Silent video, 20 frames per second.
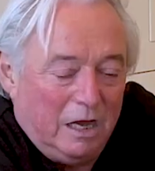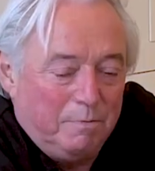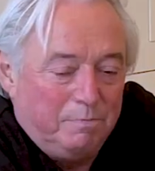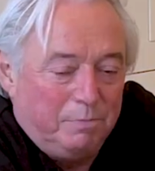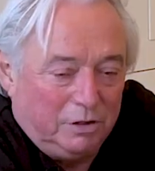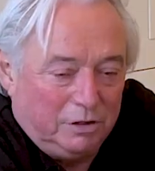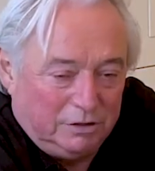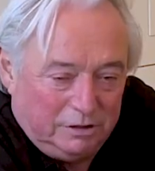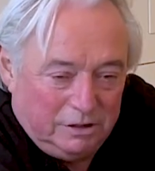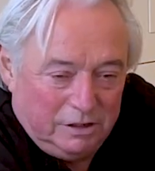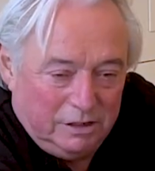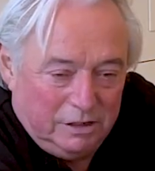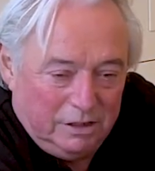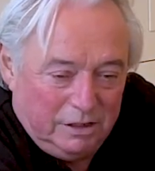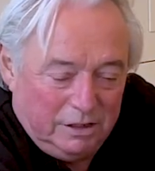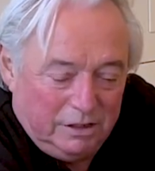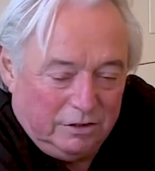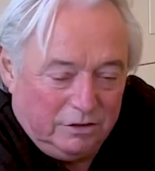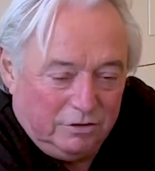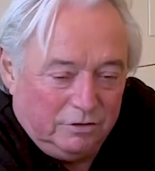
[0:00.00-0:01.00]
bought
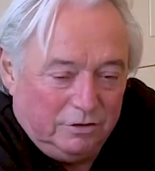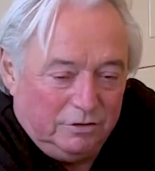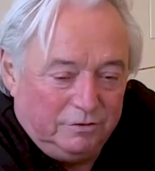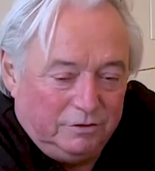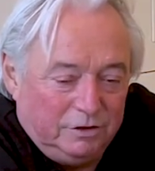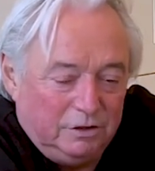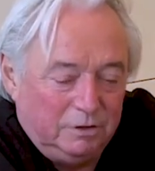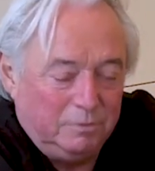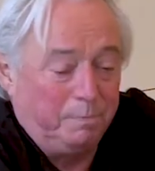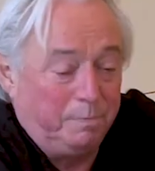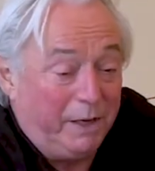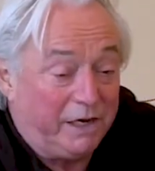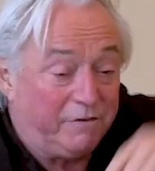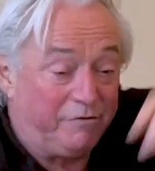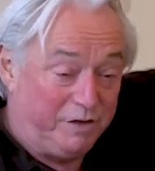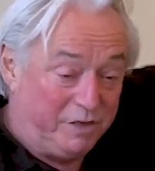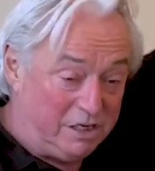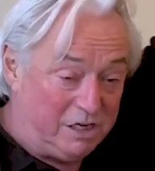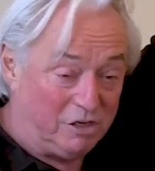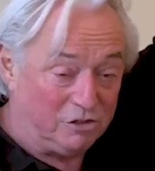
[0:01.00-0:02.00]
big
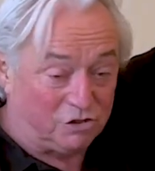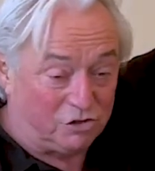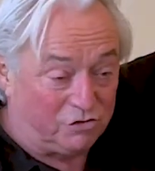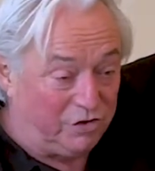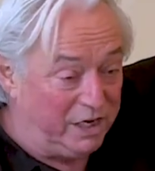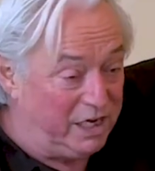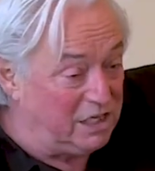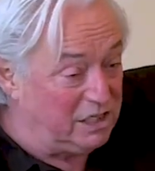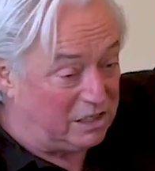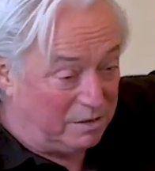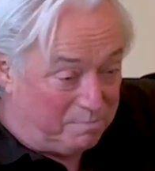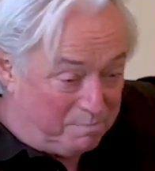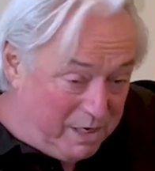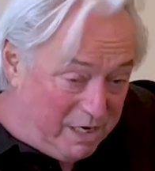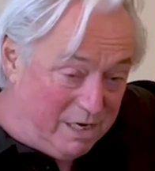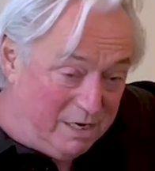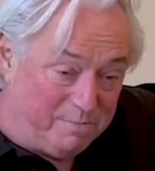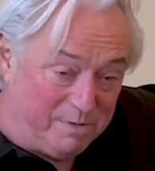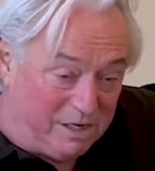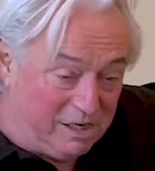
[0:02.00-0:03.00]
video screens and
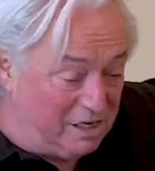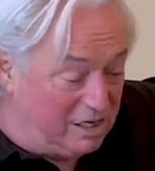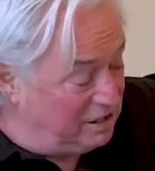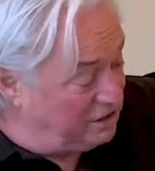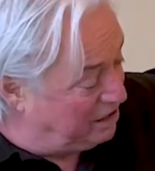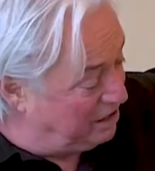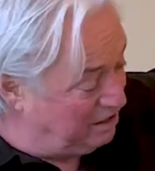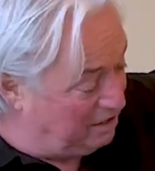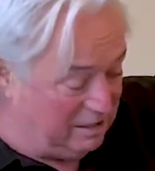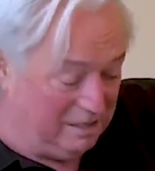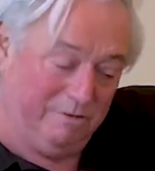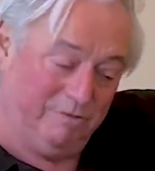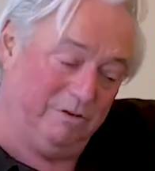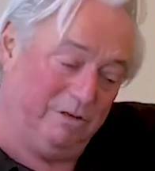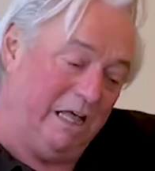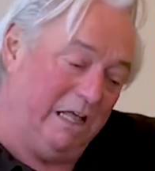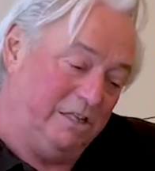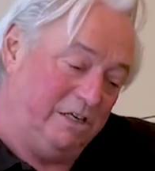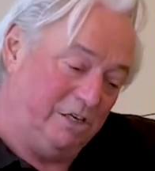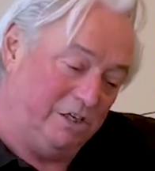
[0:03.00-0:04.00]
beamers, and
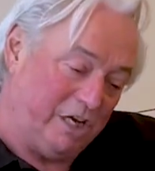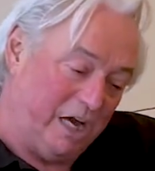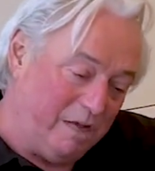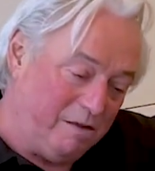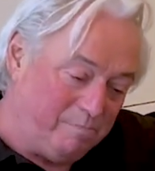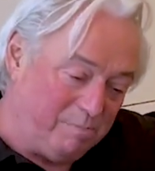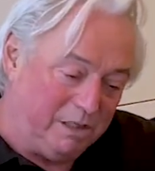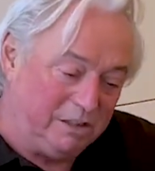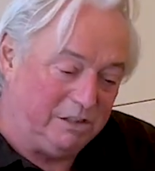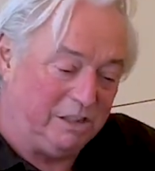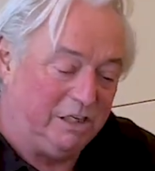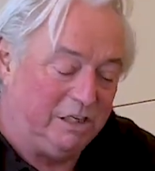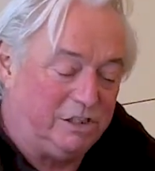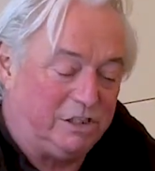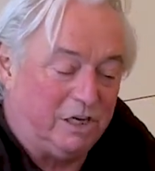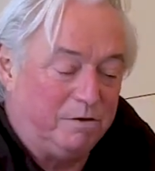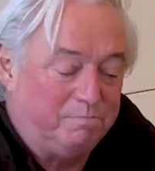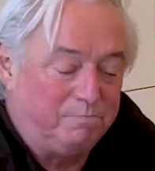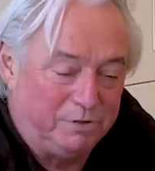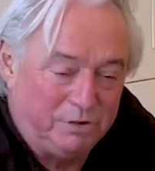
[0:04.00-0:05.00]
I designed my
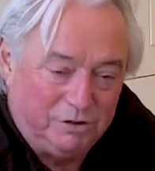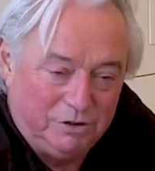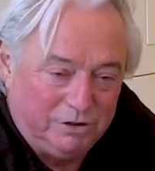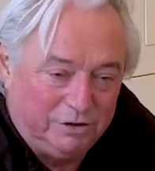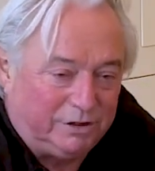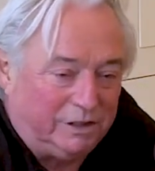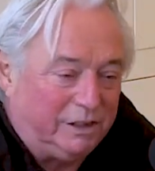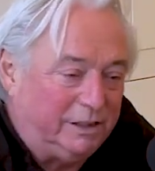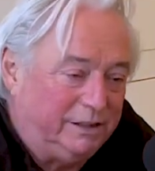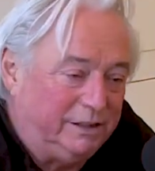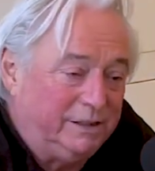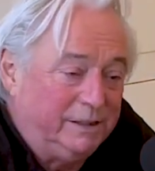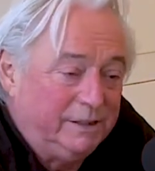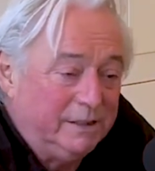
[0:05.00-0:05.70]
DJ booth, and